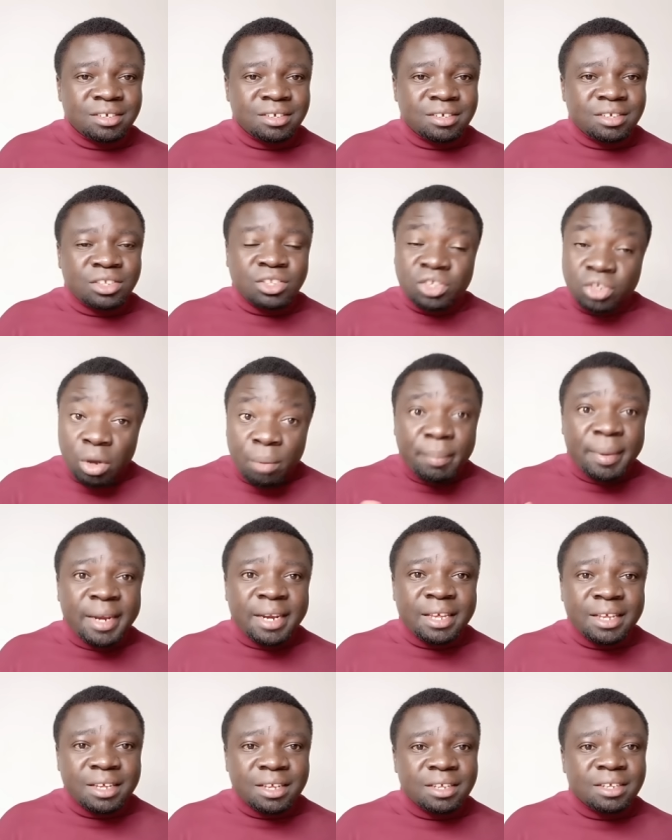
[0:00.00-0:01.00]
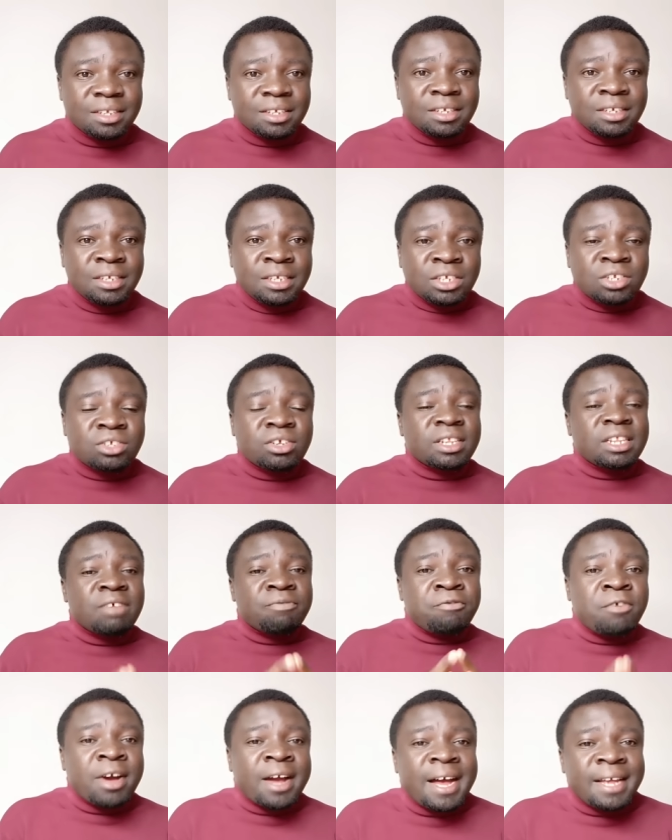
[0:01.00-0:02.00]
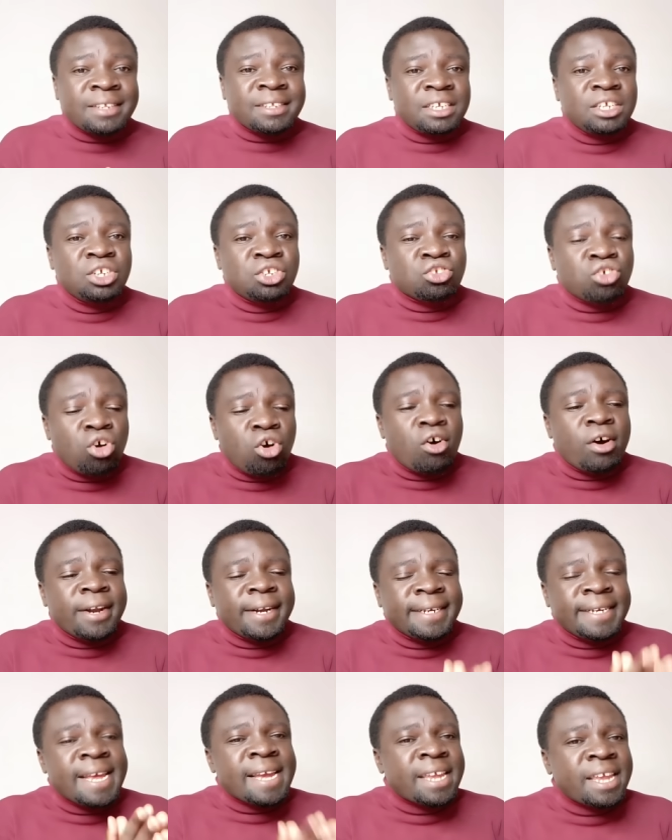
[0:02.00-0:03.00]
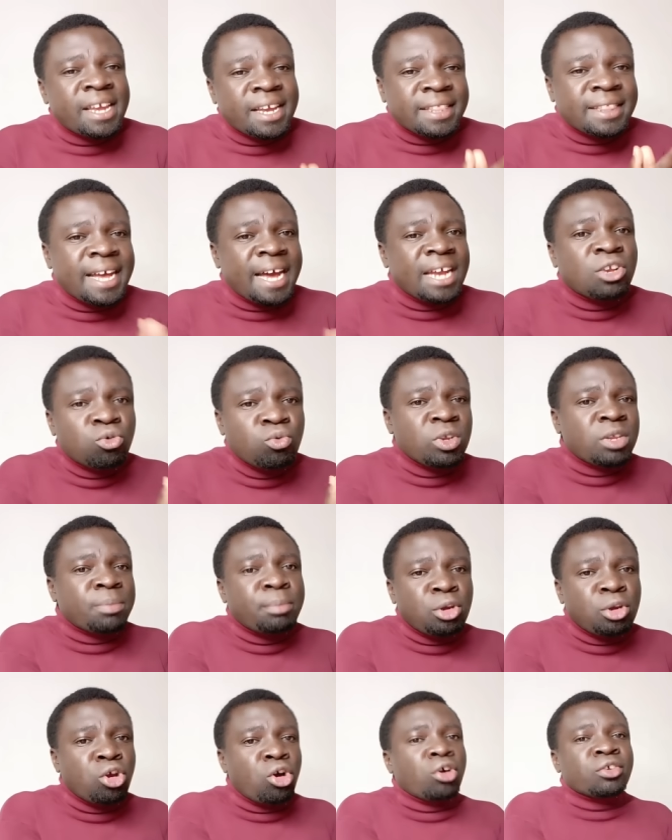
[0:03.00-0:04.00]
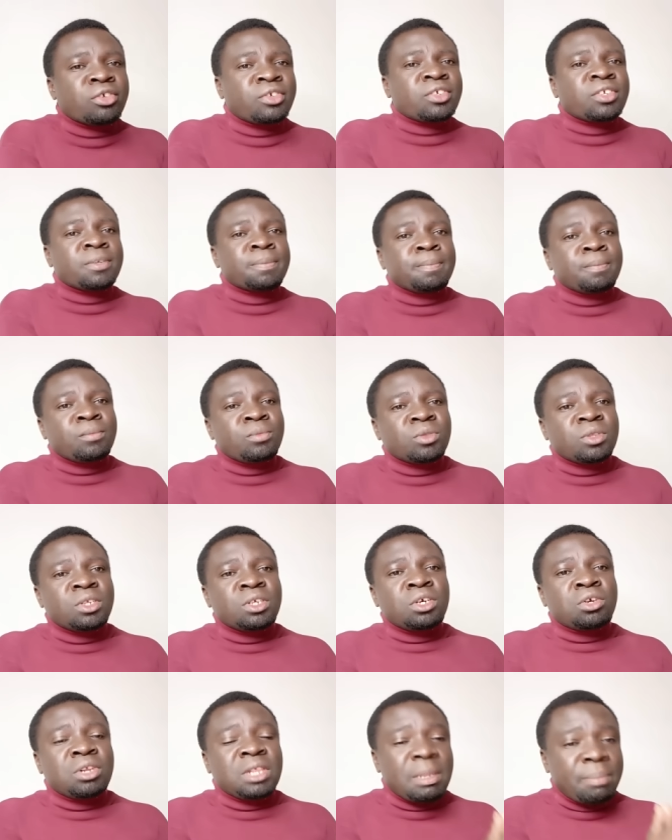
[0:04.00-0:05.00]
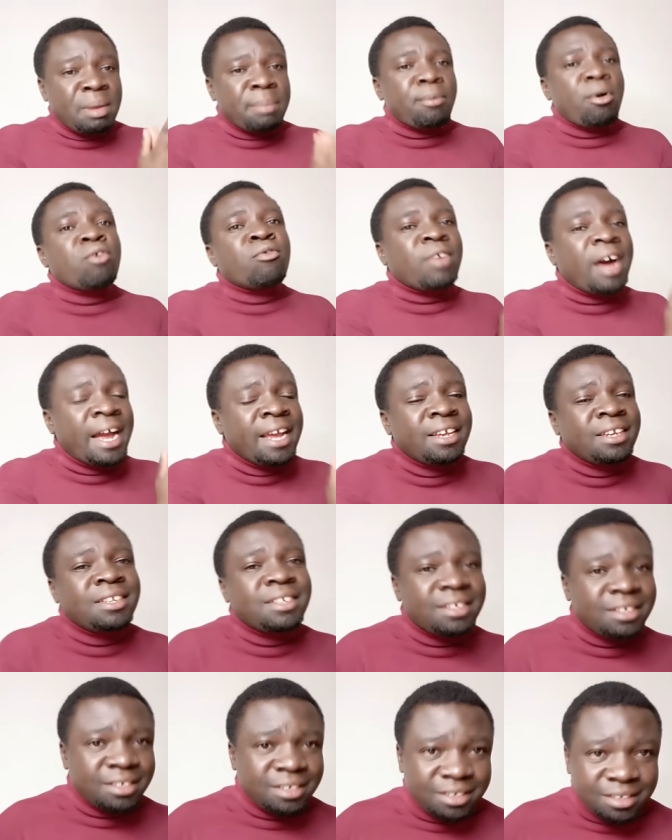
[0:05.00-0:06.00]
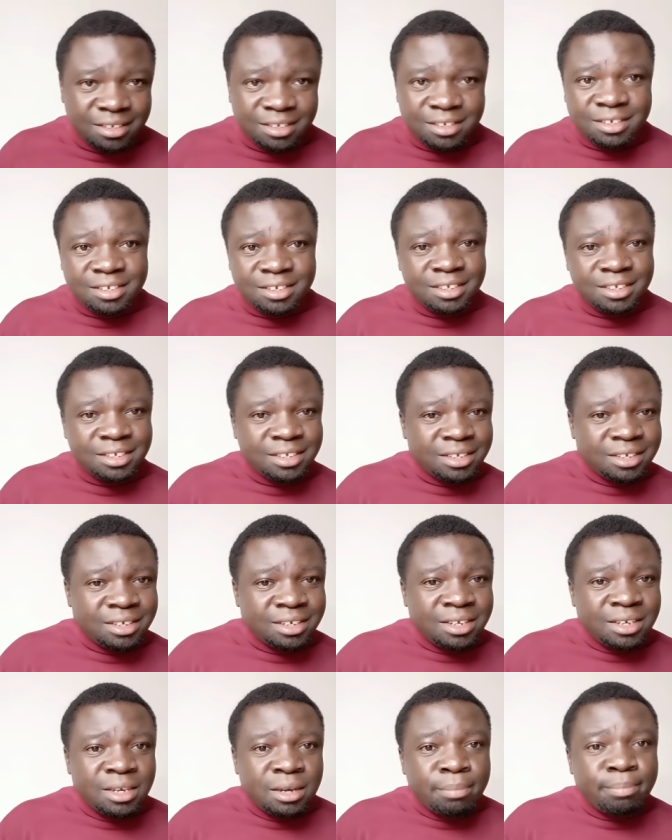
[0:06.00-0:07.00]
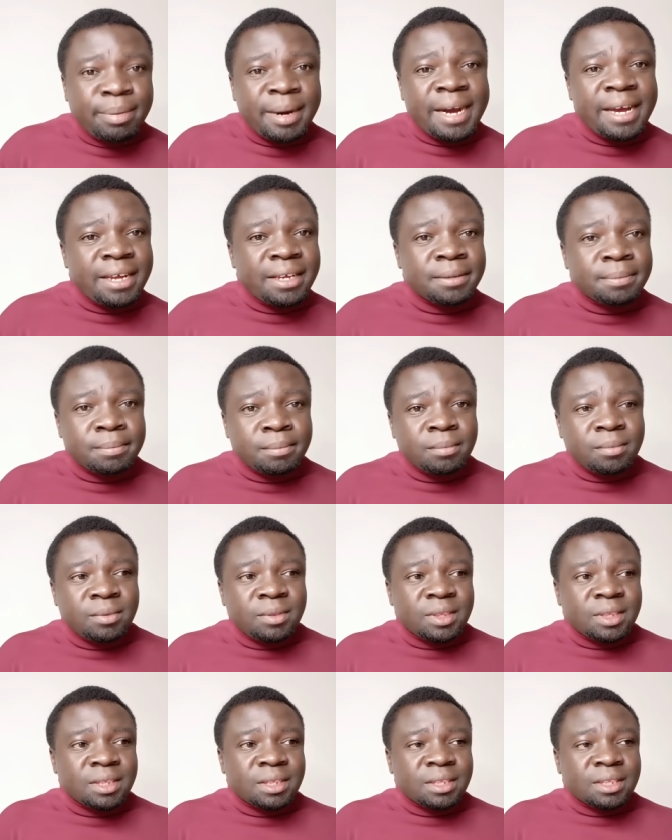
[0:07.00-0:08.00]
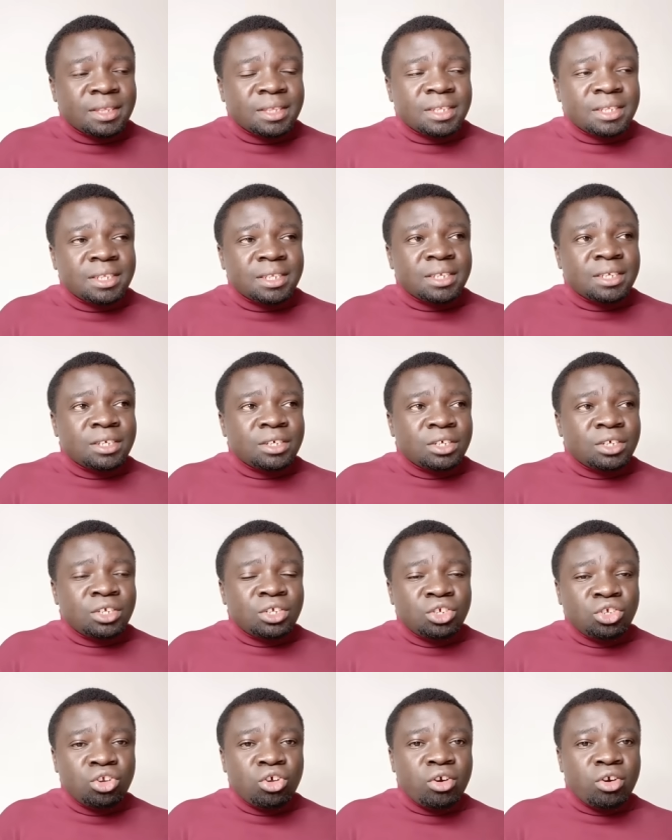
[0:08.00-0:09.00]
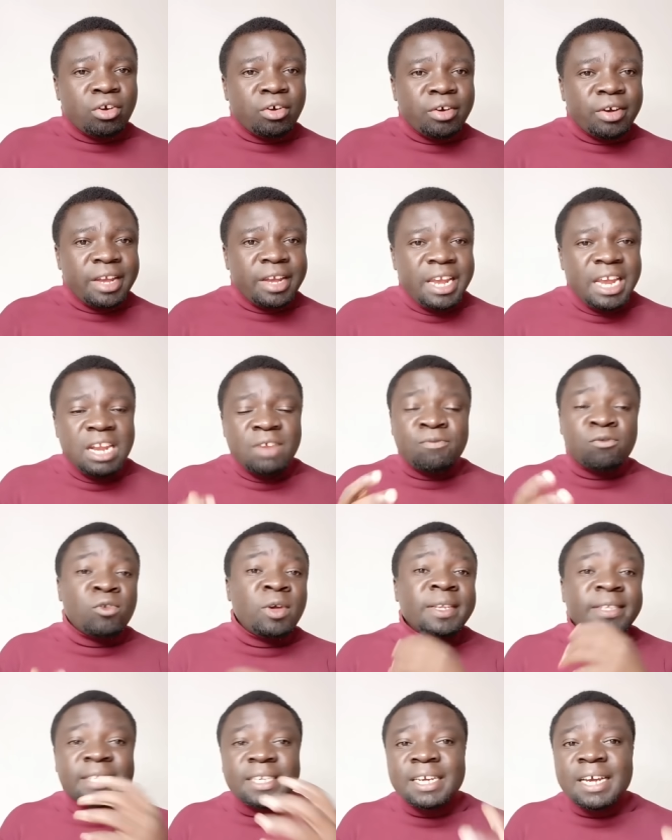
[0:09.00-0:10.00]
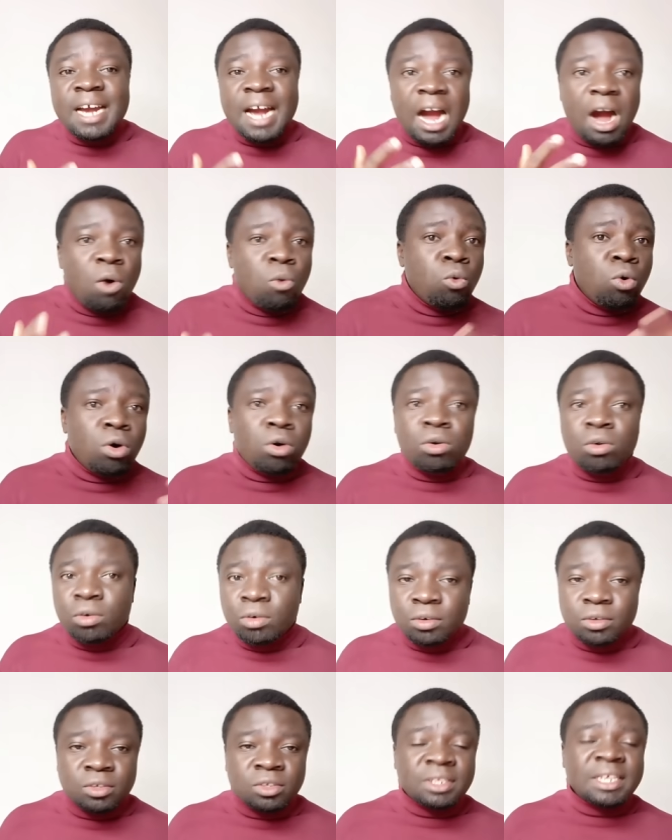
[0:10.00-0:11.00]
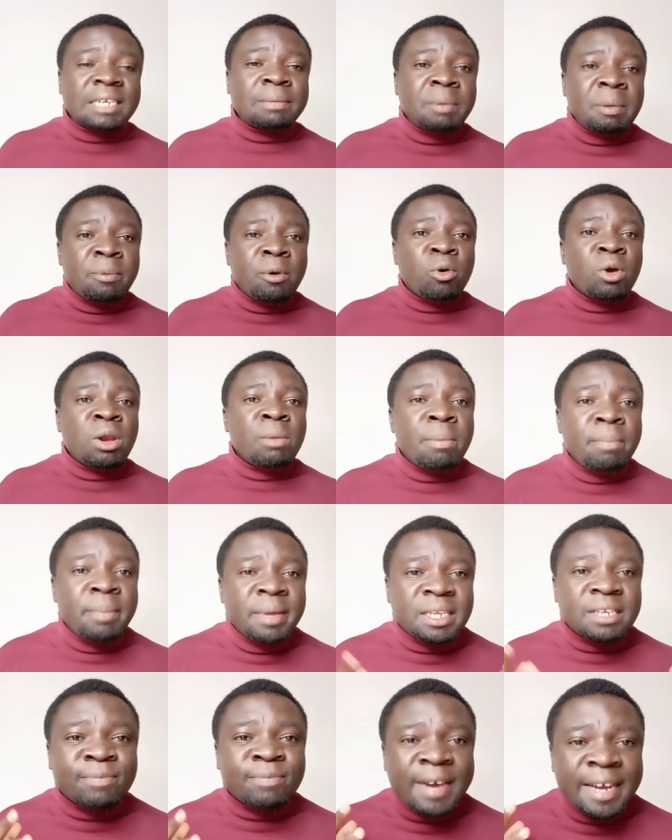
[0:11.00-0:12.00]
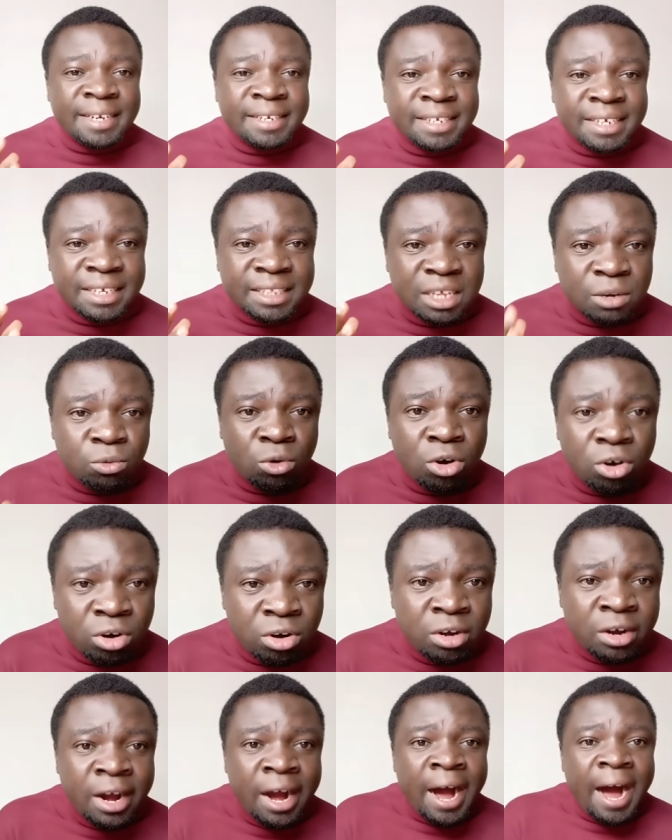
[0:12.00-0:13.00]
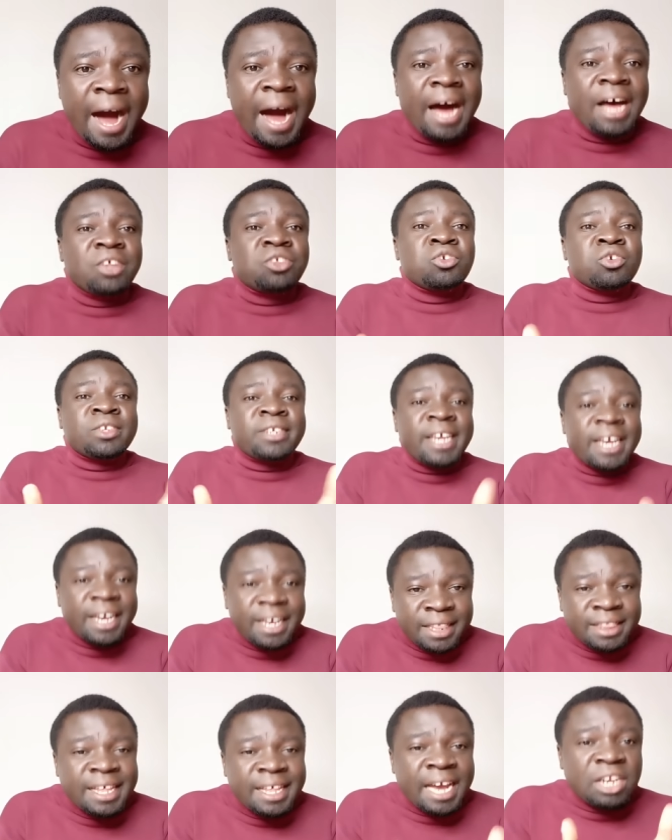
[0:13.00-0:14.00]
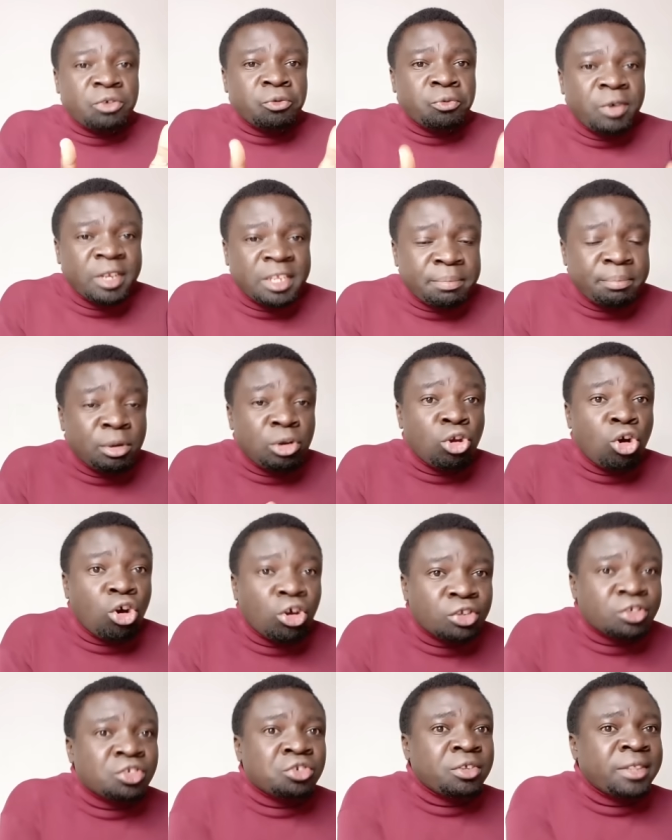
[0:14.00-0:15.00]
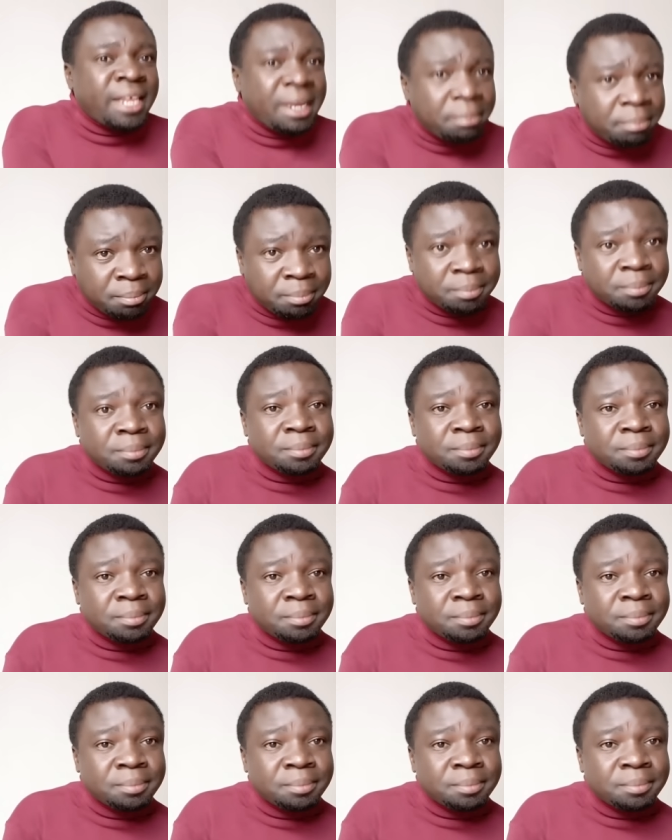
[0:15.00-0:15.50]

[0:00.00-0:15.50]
So many. So the focus is on taking that which belongs to the people of Haiti by, you know, influencing a war so that people will be busy fighting the war as you take that which belongs to them.